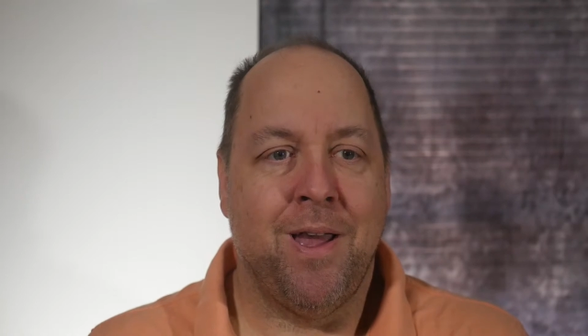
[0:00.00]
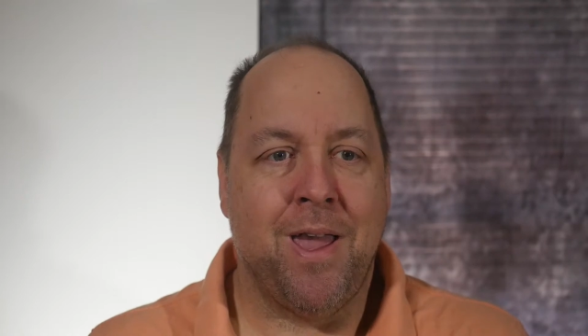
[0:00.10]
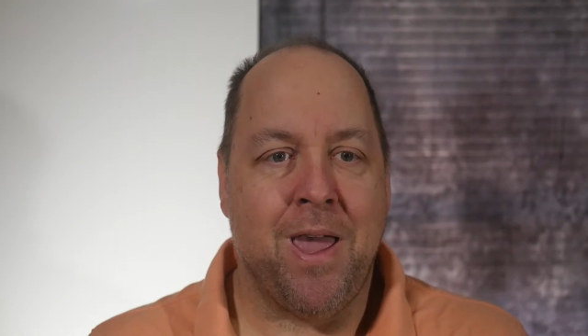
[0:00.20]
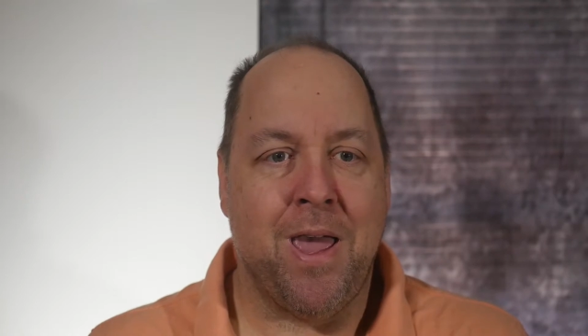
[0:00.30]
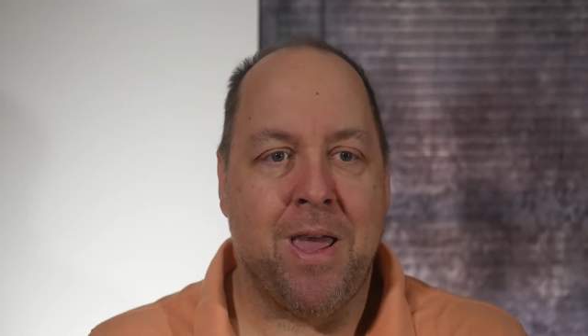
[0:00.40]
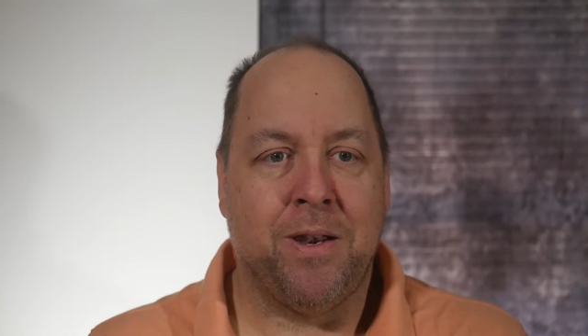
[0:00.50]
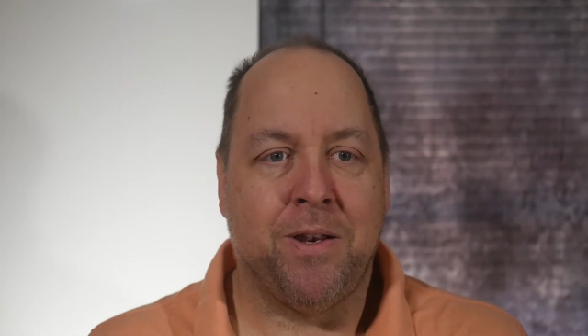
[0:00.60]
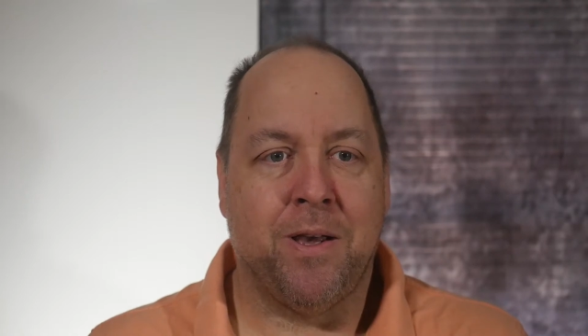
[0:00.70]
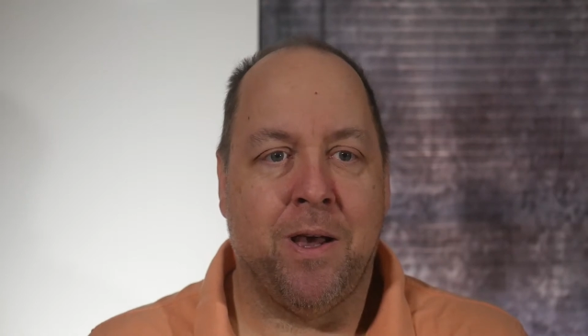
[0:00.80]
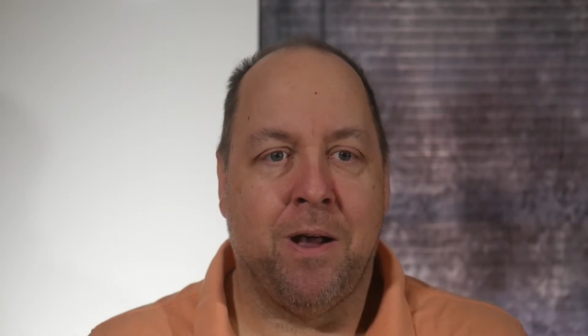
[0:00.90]
And
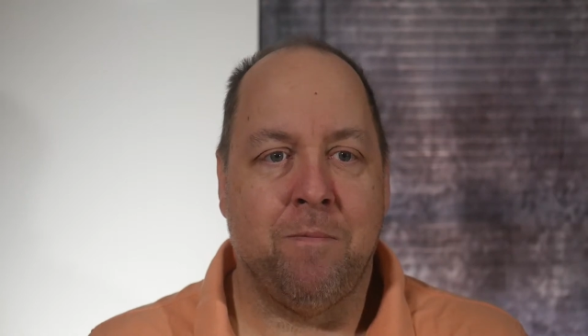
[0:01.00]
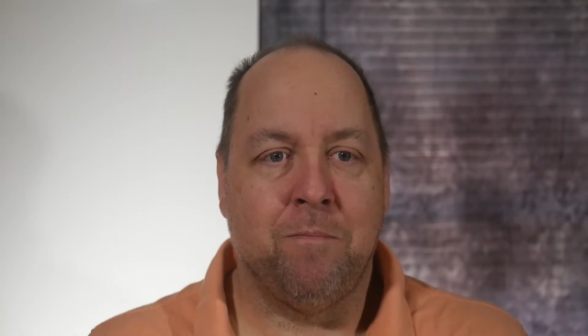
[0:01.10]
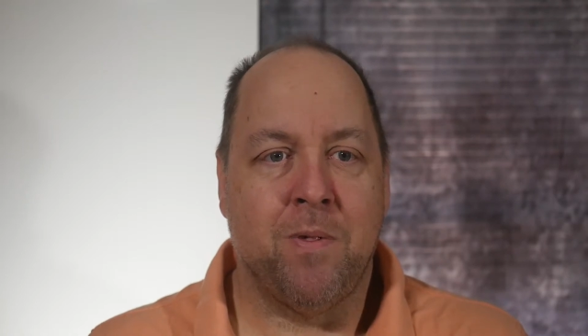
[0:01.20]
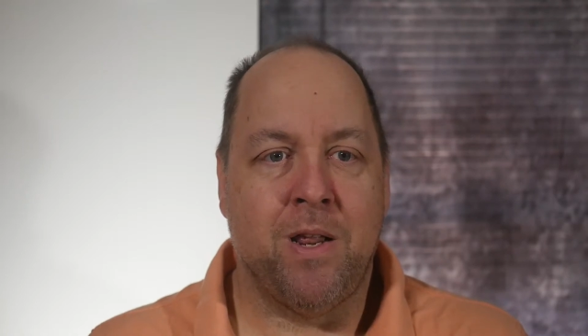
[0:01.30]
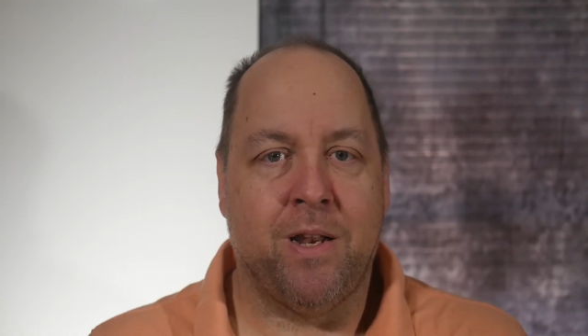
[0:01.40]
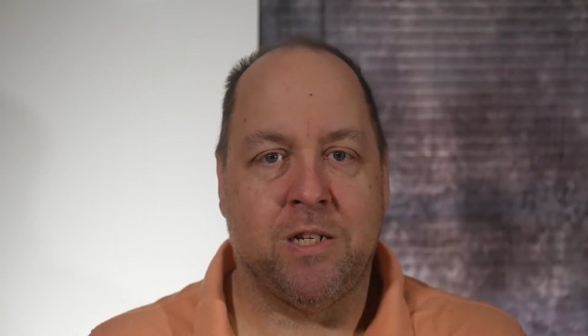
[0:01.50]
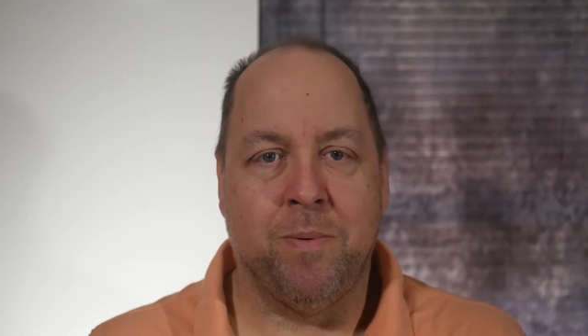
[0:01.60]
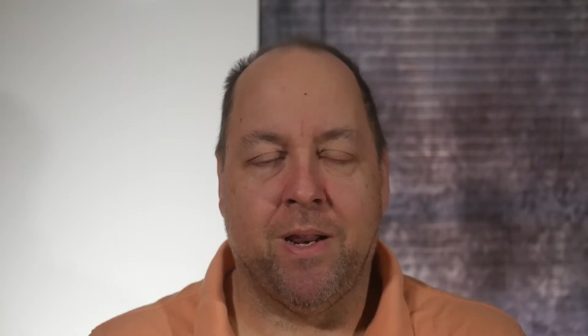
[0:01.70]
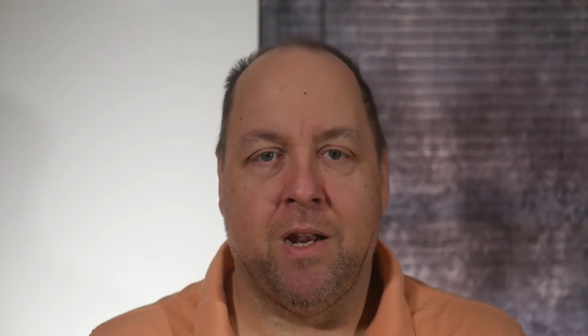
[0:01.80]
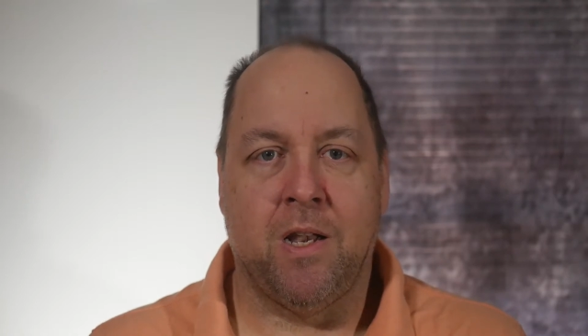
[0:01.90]
it lets
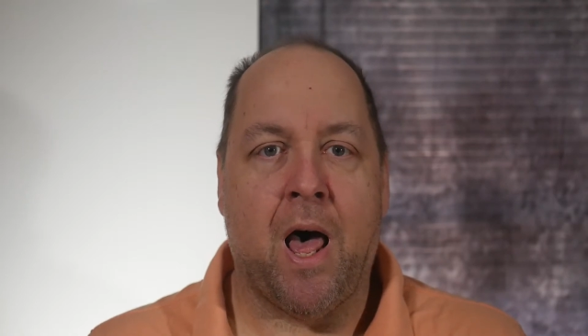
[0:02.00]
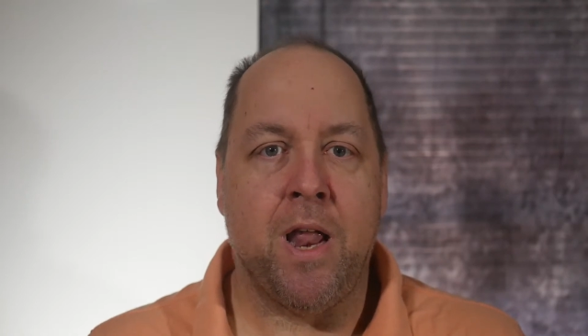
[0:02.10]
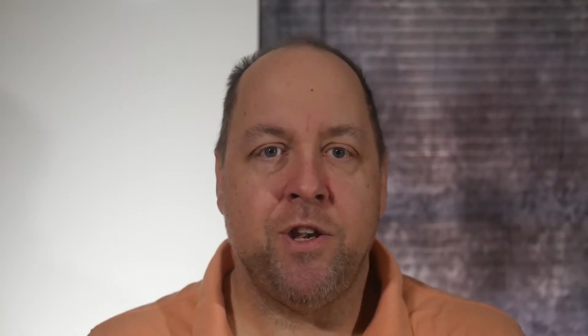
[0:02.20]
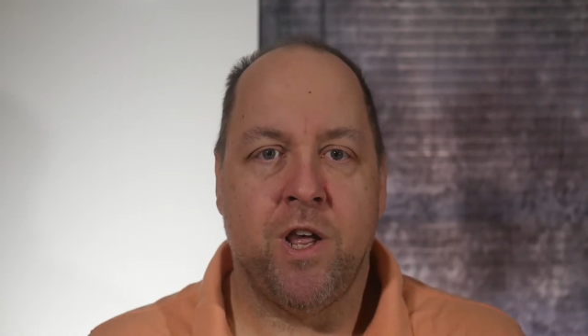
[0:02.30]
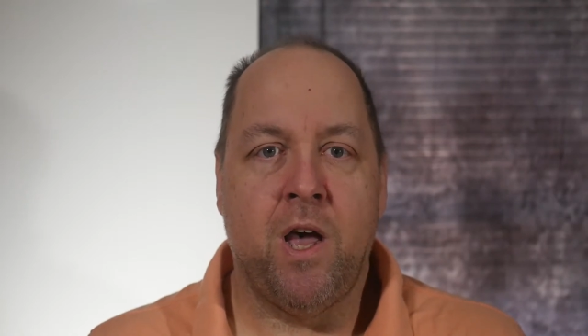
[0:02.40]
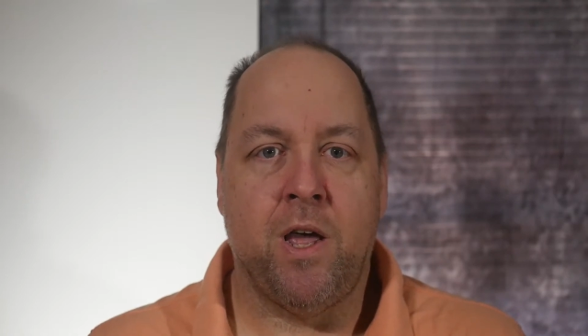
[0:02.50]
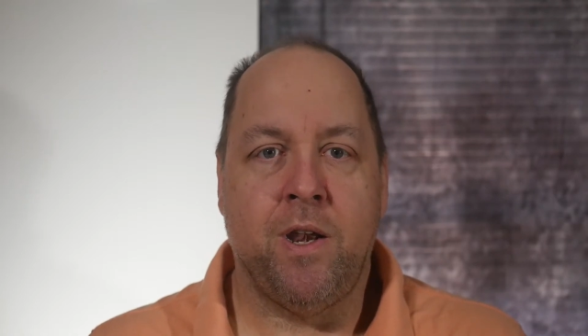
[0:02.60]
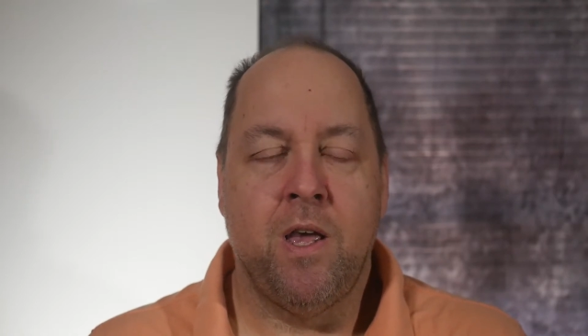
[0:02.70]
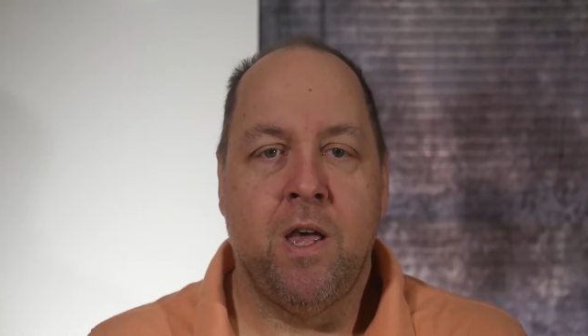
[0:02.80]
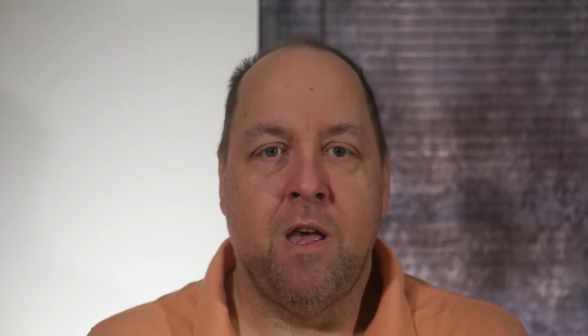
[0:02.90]
me get a lot
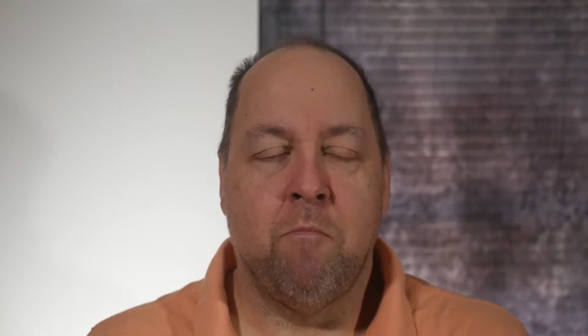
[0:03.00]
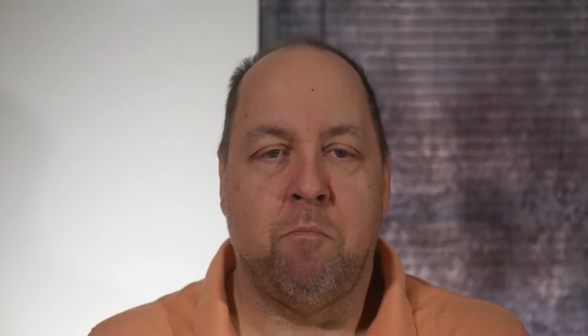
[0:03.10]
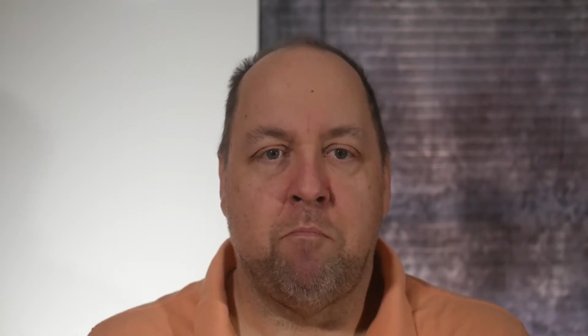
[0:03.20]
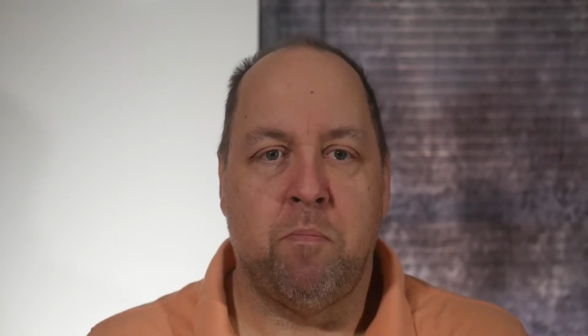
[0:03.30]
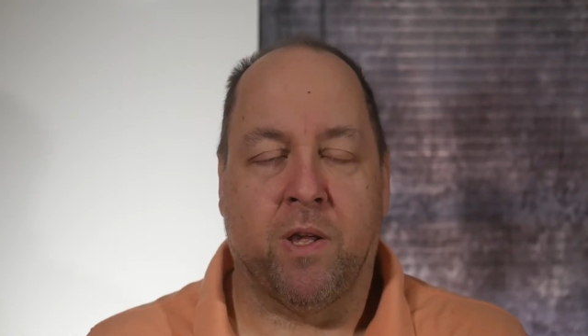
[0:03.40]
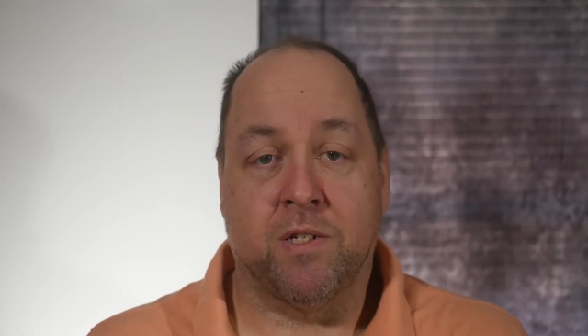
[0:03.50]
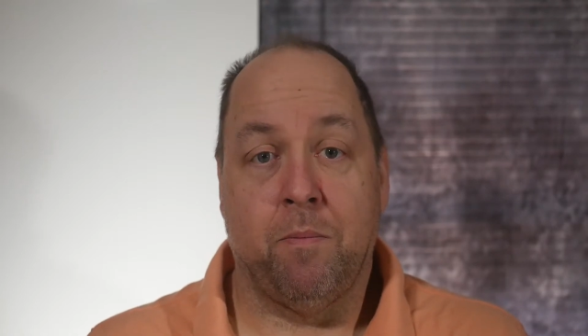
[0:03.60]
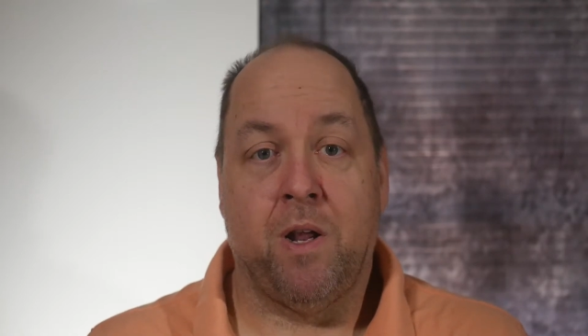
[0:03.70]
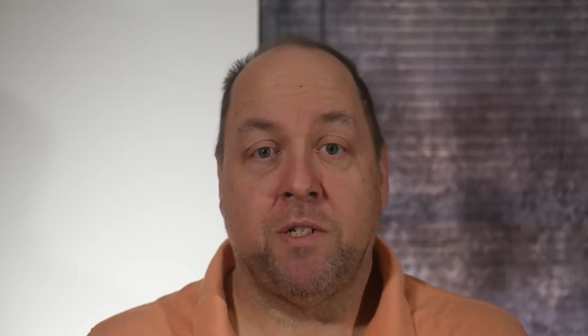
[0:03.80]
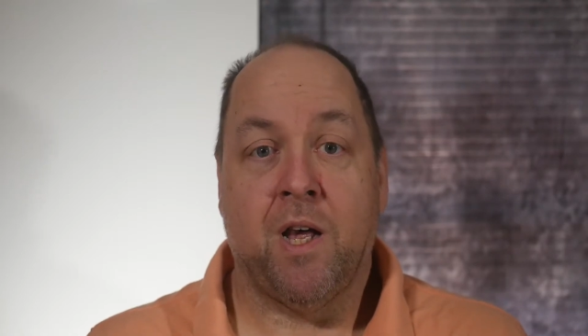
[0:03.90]
done because I'm
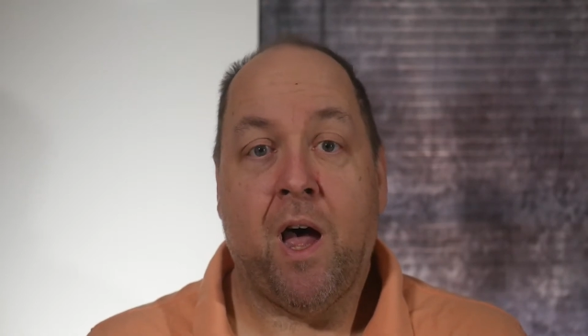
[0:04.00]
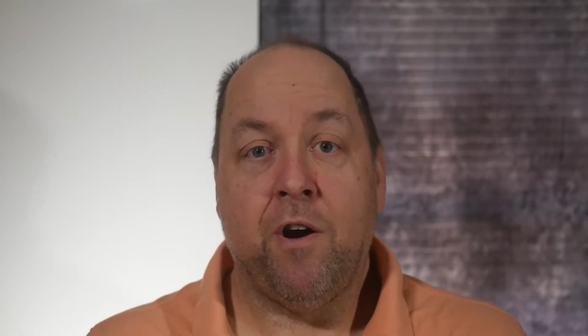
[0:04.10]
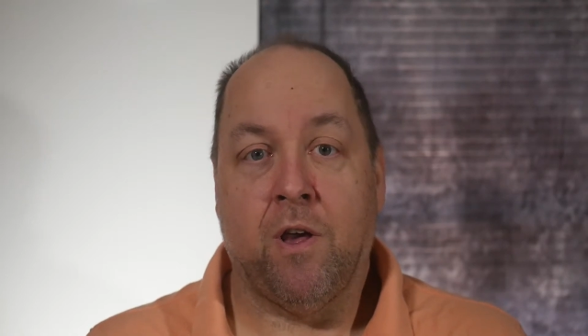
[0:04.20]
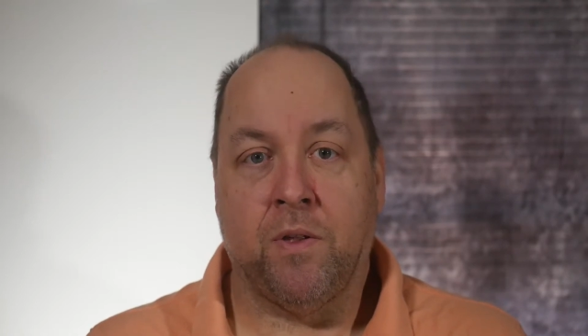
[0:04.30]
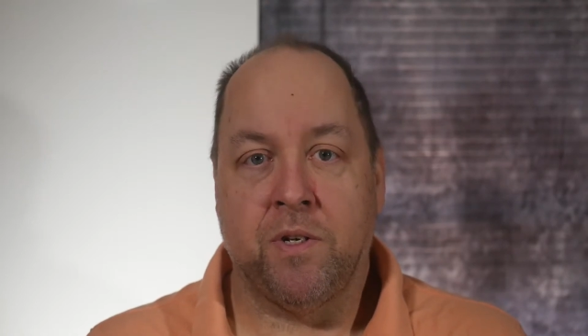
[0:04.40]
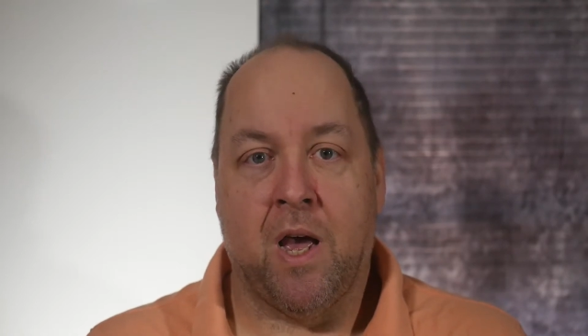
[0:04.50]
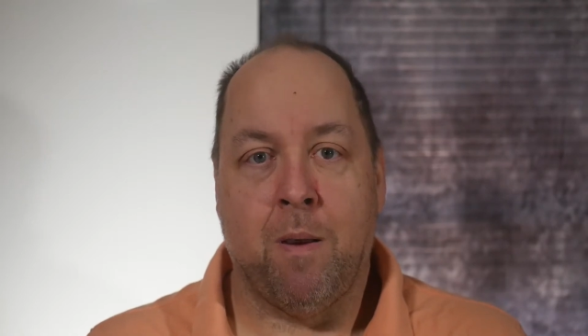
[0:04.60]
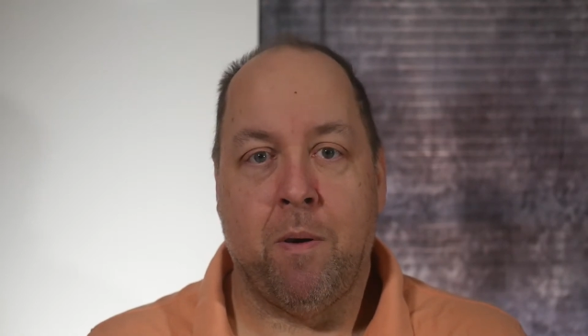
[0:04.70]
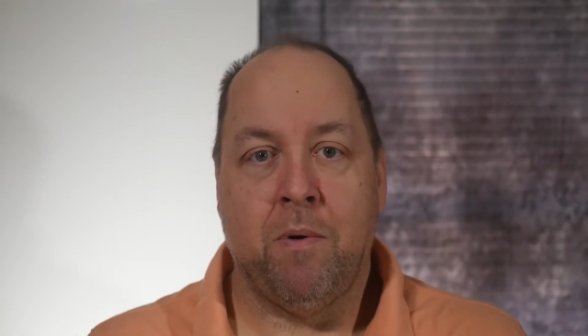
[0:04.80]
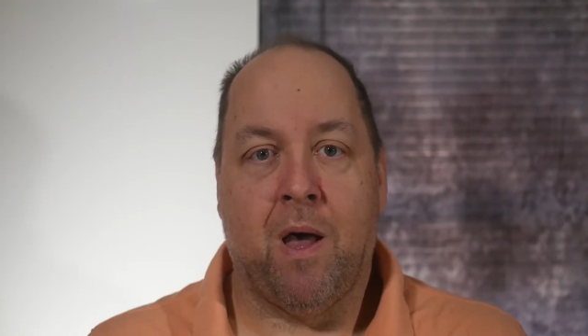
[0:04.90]
not tired all the
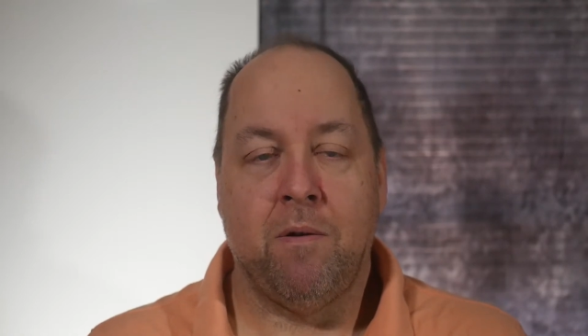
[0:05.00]
time.